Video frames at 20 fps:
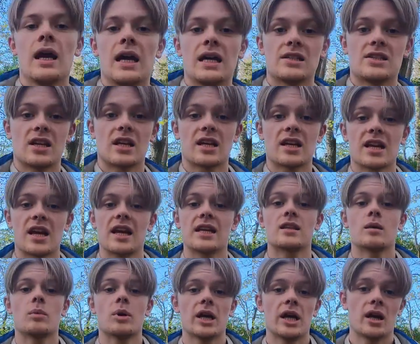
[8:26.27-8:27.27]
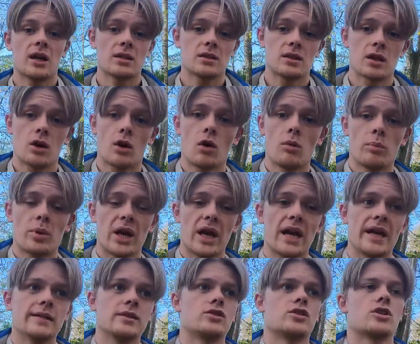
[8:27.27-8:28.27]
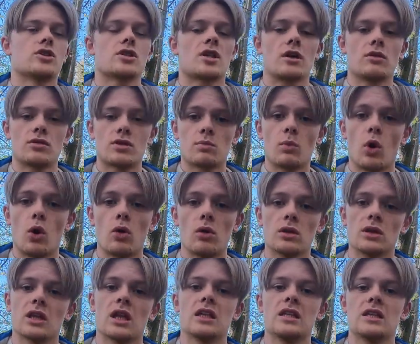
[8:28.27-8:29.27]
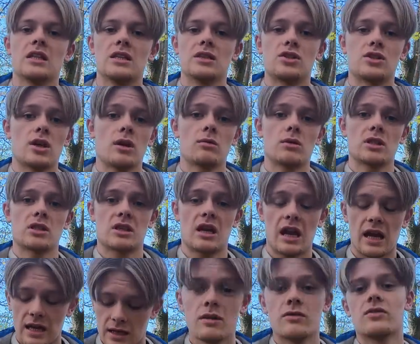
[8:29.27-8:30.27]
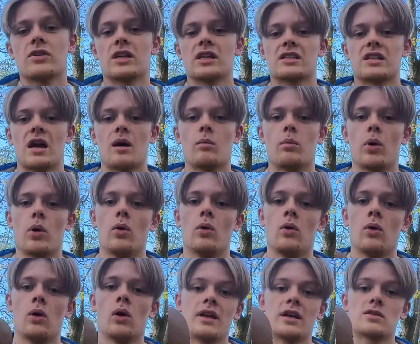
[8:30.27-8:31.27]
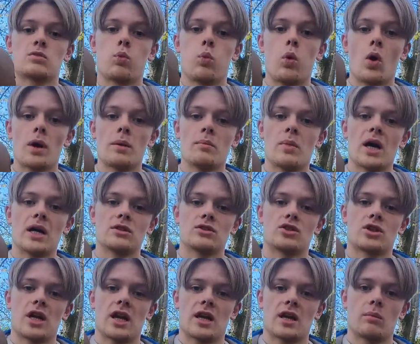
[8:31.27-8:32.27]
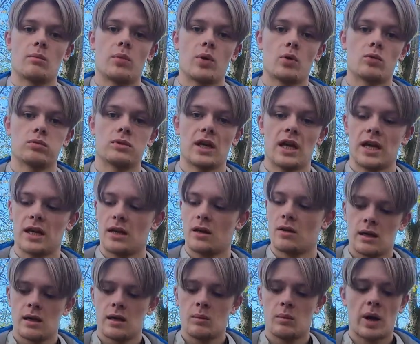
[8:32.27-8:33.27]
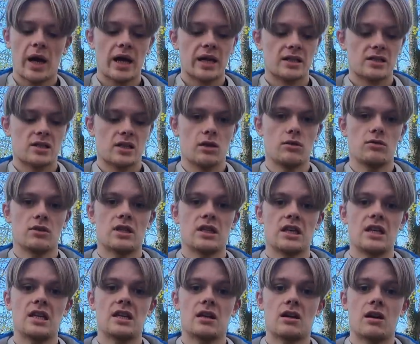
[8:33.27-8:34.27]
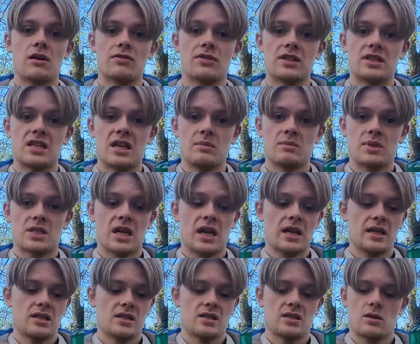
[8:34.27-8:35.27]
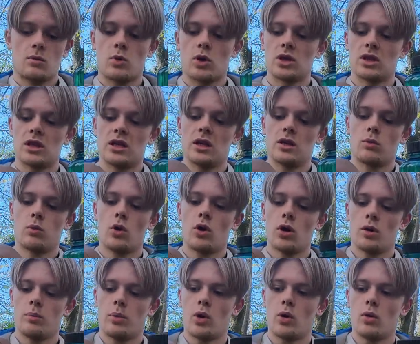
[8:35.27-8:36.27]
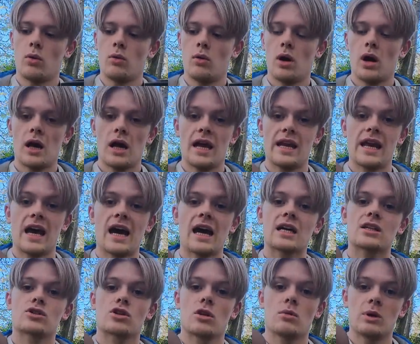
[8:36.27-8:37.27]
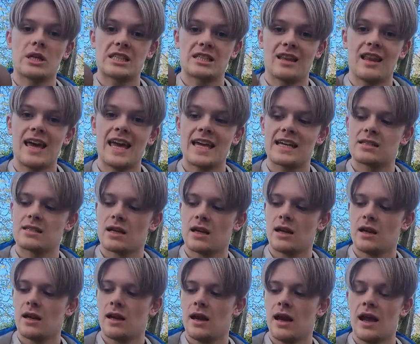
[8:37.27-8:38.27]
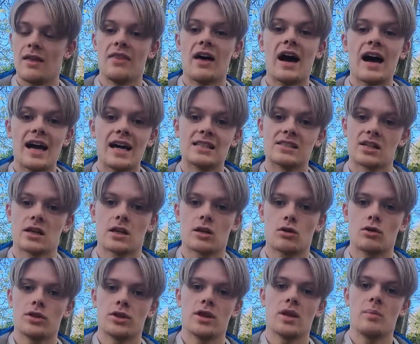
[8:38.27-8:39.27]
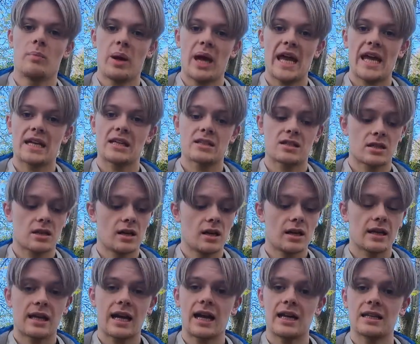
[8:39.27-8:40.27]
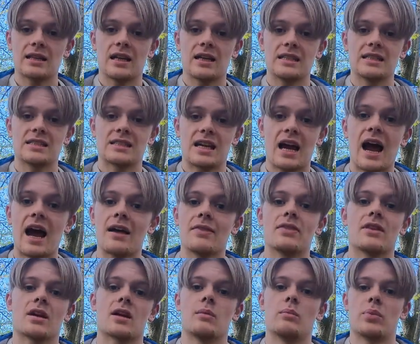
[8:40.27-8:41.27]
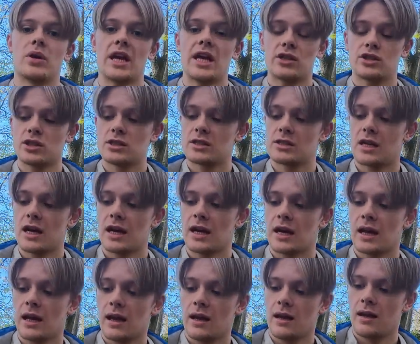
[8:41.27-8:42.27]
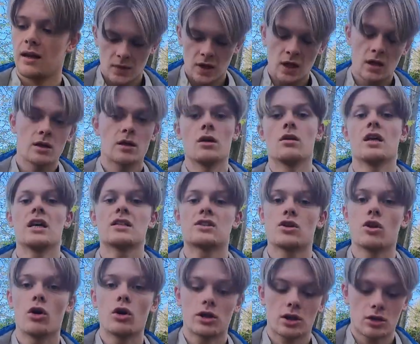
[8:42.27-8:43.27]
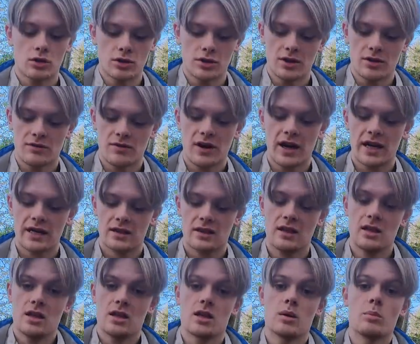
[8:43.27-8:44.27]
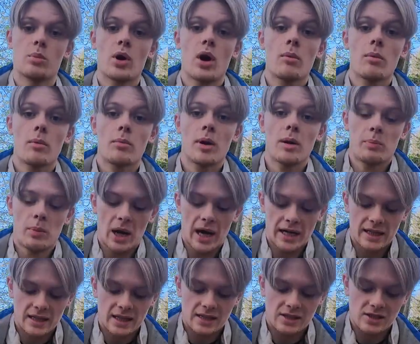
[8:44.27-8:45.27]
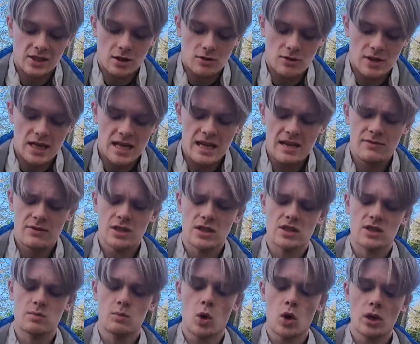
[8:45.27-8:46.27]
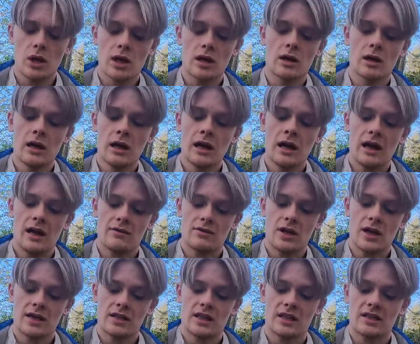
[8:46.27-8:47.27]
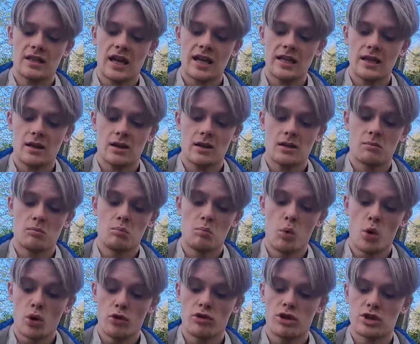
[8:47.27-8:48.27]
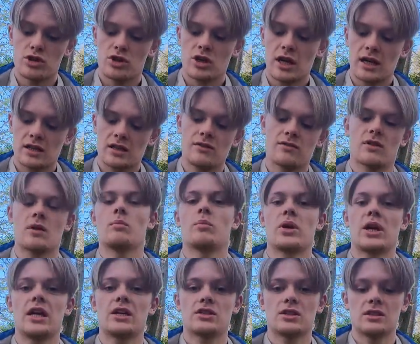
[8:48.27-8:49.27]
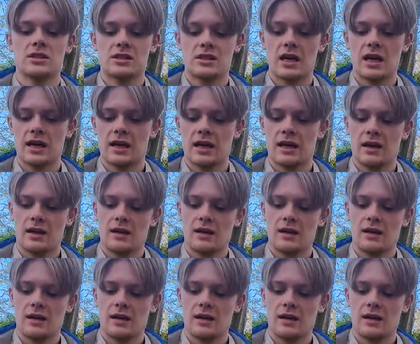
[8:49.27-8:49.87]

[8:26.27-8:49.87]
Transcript: It's incredibly hard to comprehend just how small and light these shelters get. For example, this one-man trekking pole tent packs down to near enough the same size as a 1 litre water bottle, and it actually weighs less. And that is including the pegs, guy lines and the compression sack. Now that's not including the fact that you could probably pack this down even smaller if you had a tighter, more restrictive compression sack.